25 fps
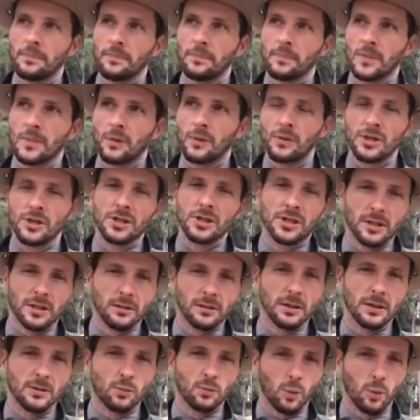which
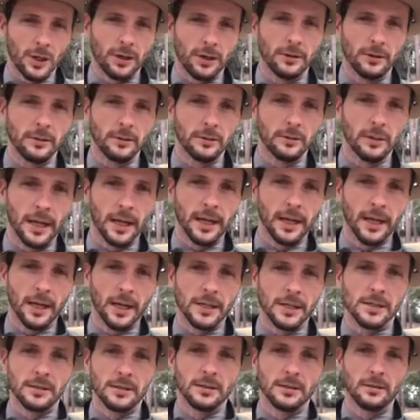is weird, I
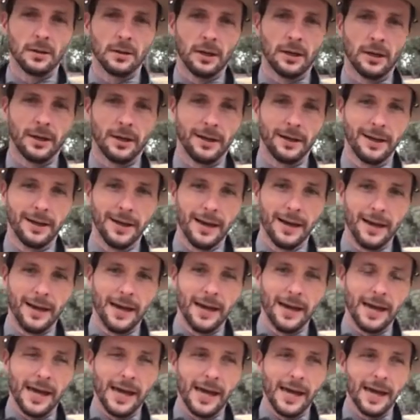guess.
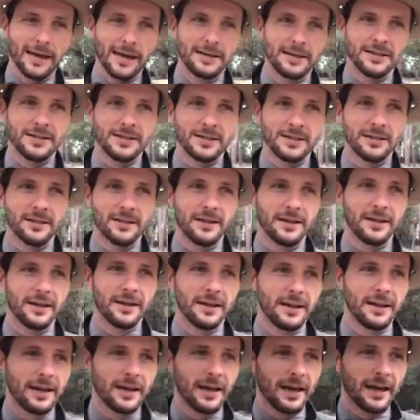and
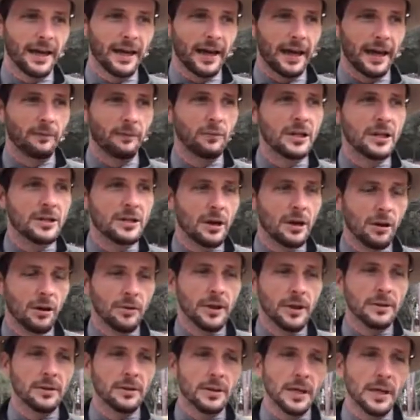we know
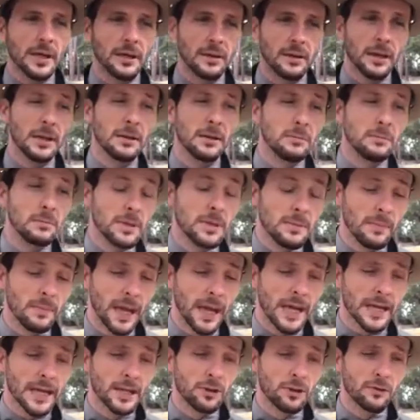that he
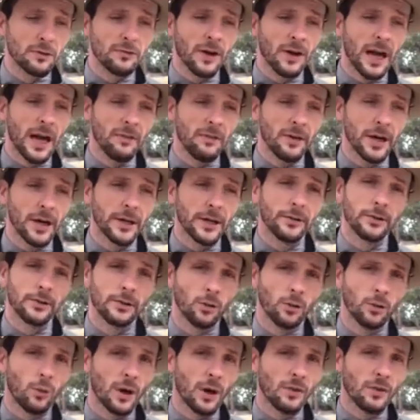made either
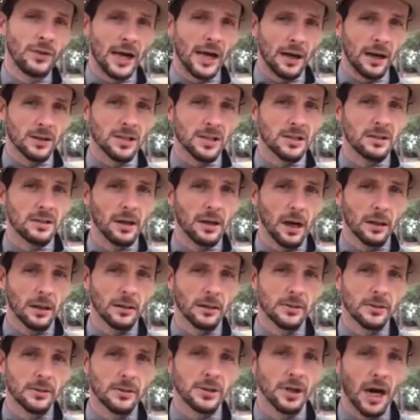$500 or
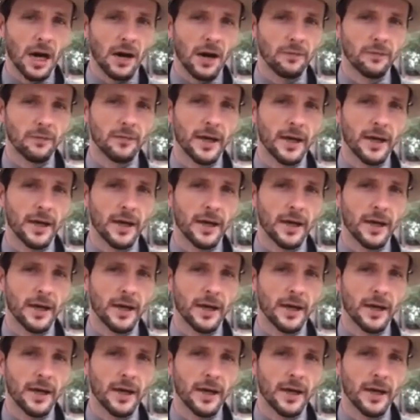$1,000 off of that